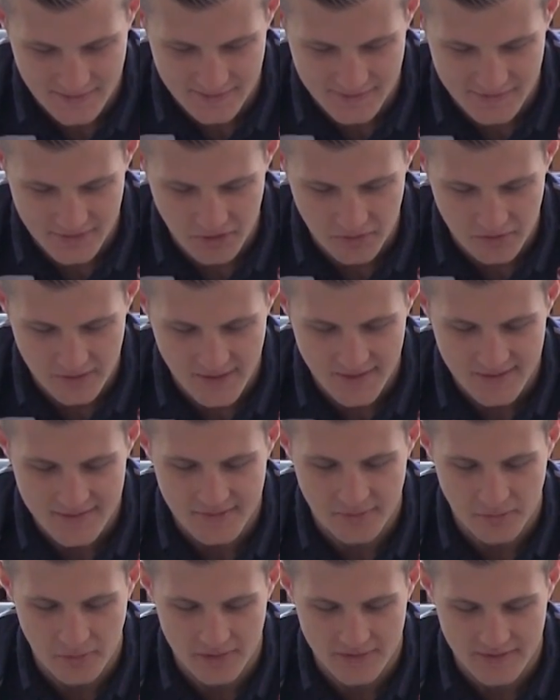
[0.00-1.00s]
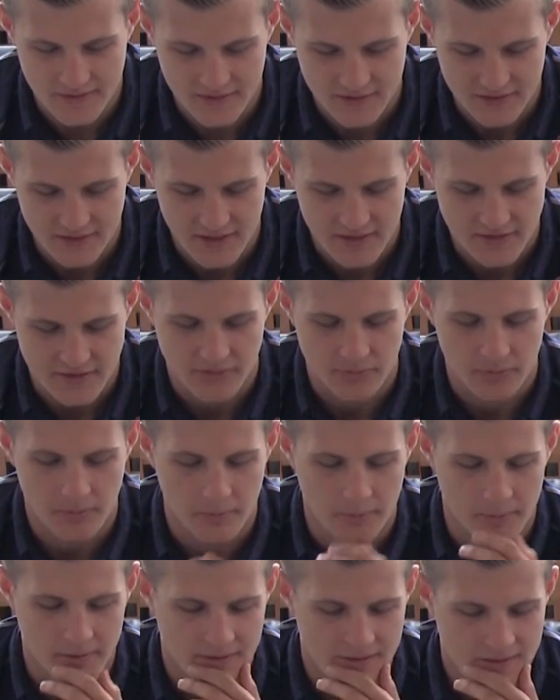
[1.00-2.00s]
in stone yet what the changes will
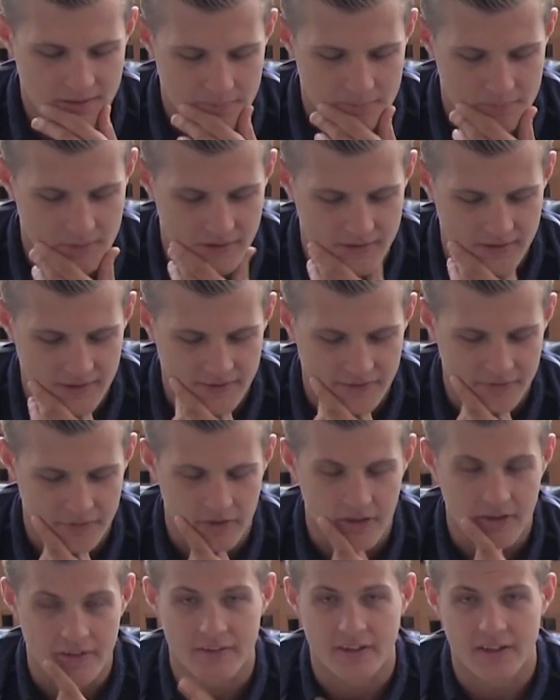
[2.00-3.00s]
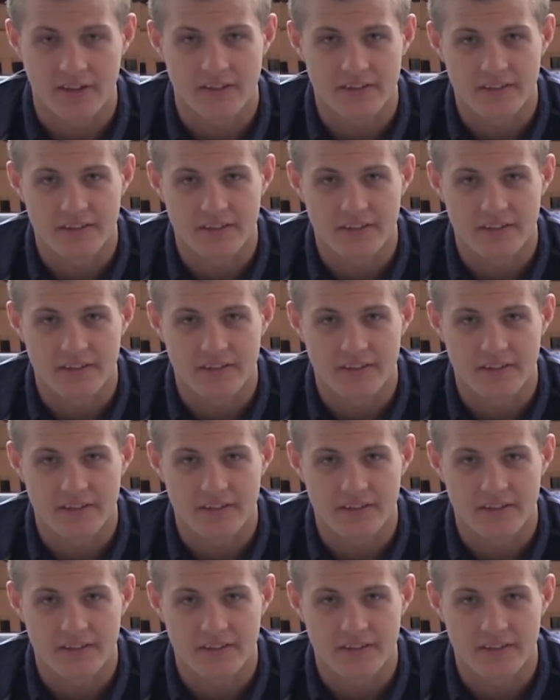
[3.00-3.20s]
be, but as far as I